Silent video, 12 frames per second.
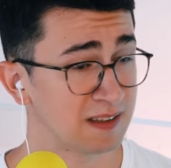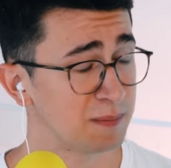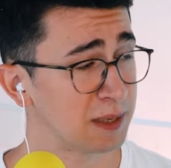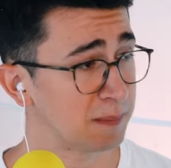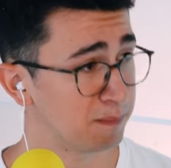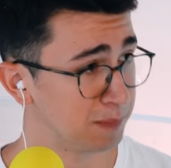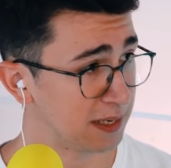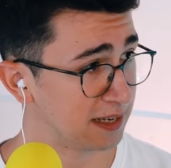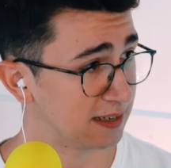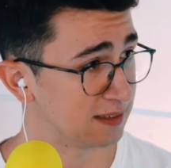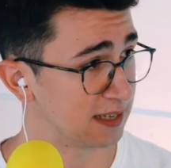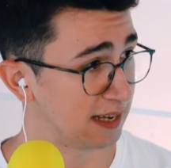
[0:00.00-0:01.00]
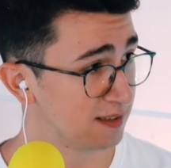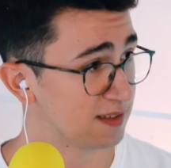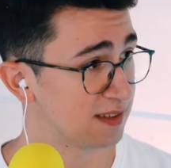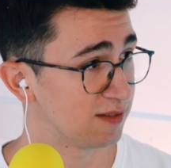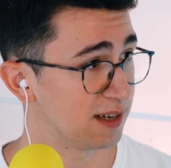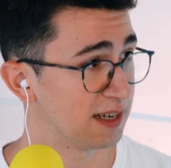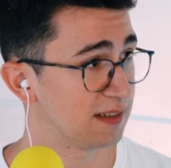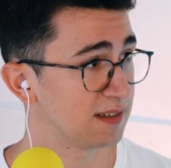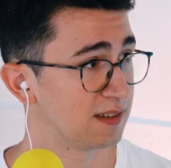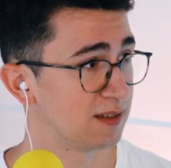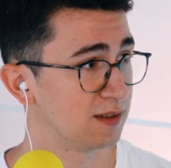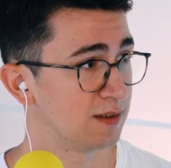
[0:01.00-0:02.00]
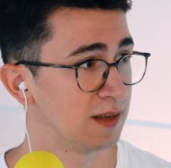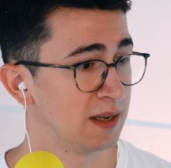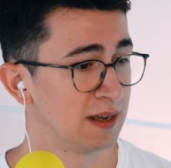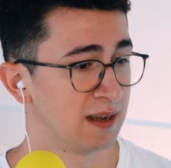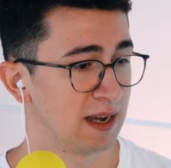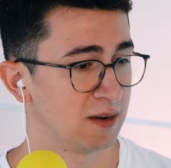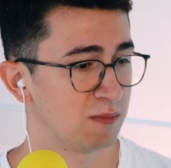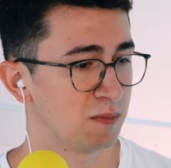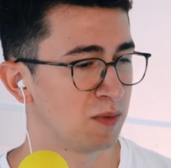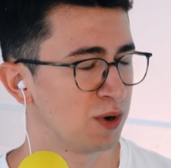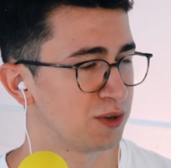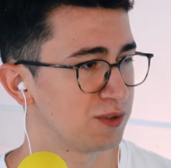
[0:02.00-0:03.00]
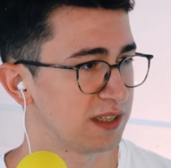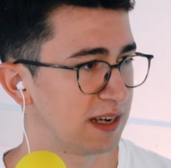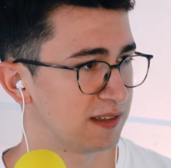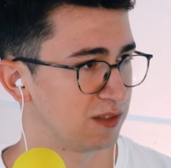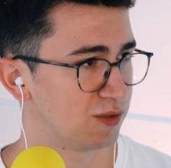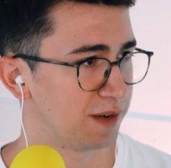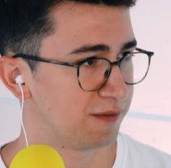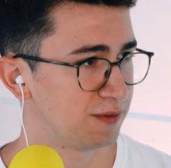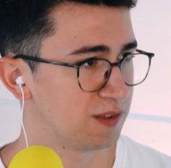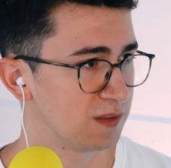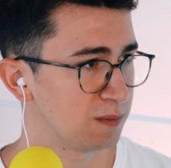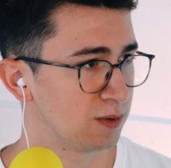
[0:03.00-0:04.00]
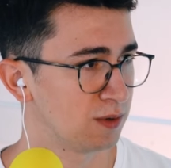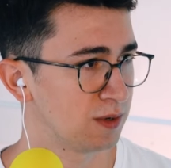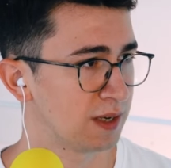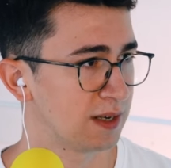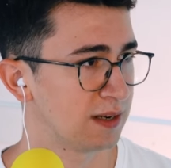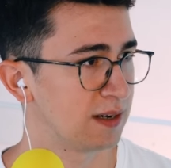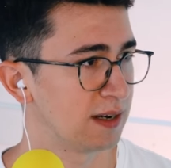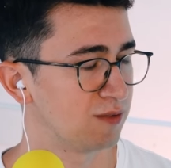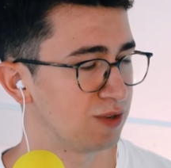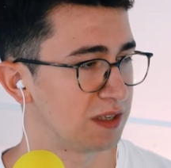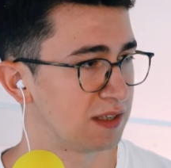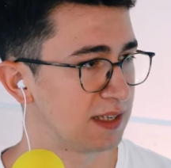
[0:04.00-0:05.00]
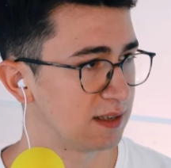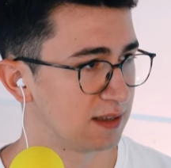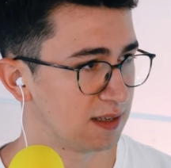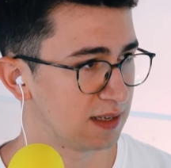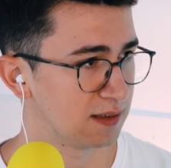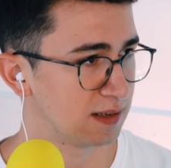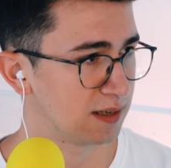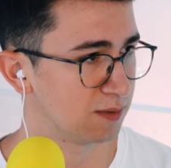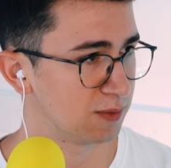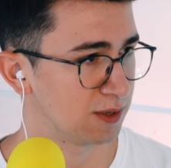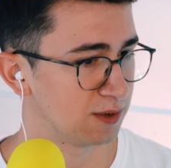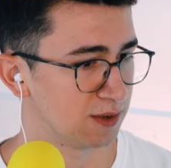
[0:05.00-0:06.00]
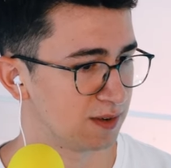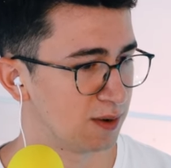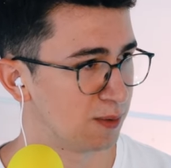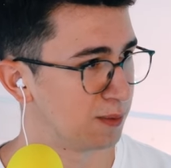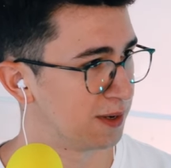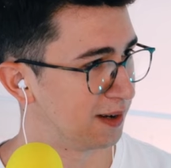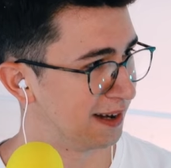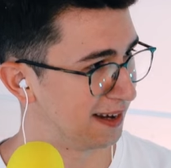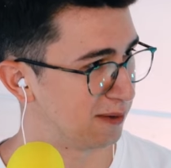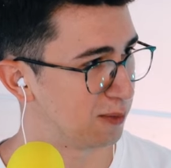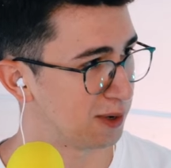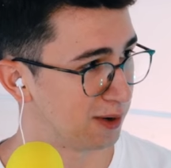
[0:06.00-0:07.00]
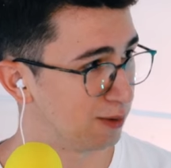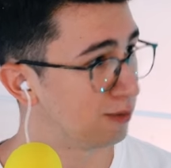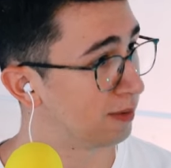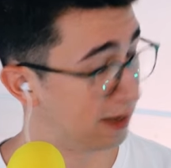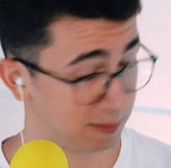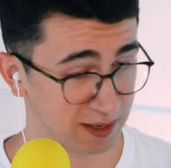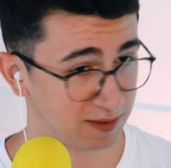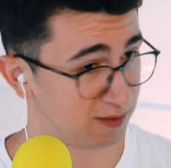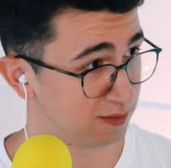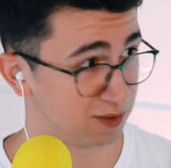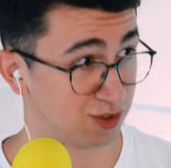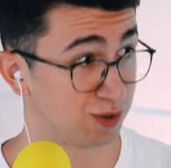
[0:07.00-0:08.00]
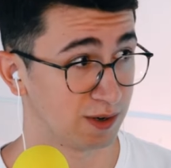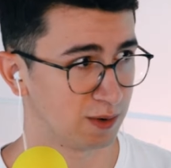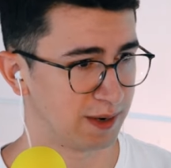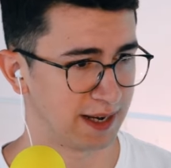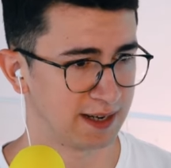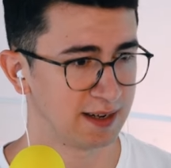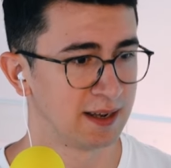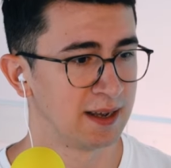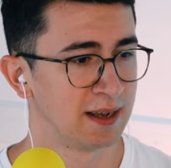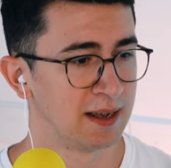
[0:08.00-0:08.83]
It's a big and dense, right? So I more use it as a reference book and read here and there. I would not go in like one go. I mean, sure, go ahead.